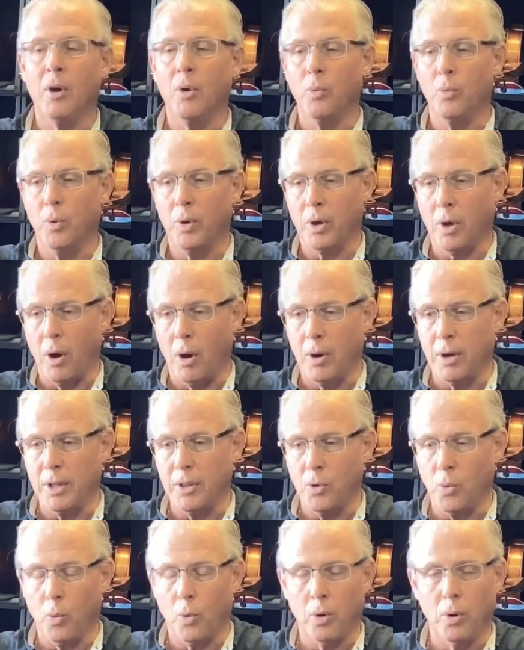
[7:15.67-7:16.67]
regarding
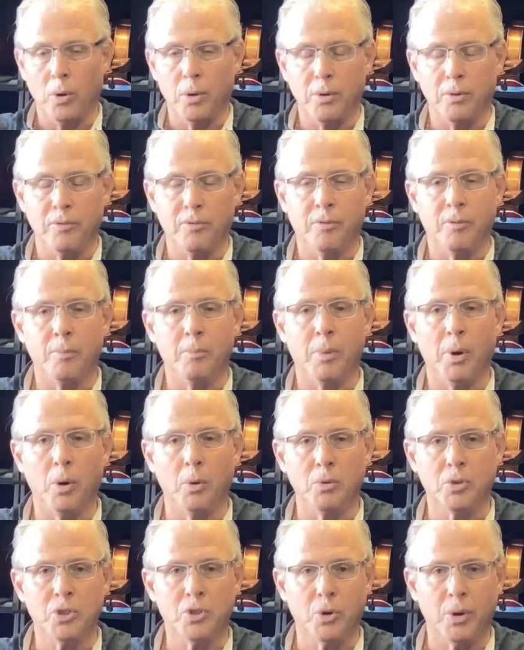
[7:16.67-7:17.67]
the world of
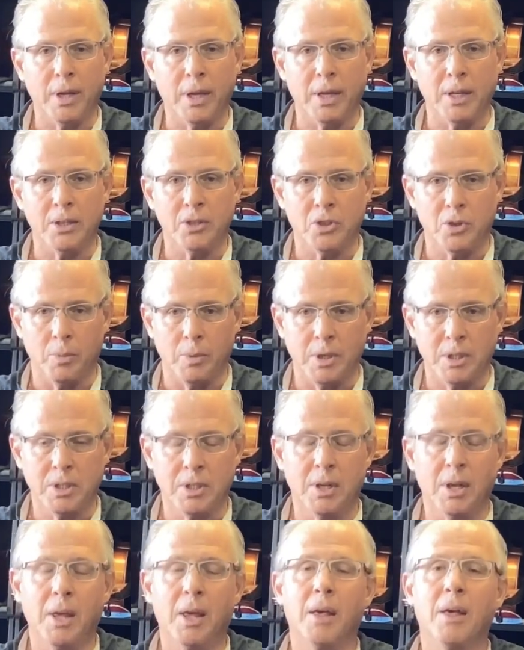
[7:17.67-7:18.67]
bowed string instruments.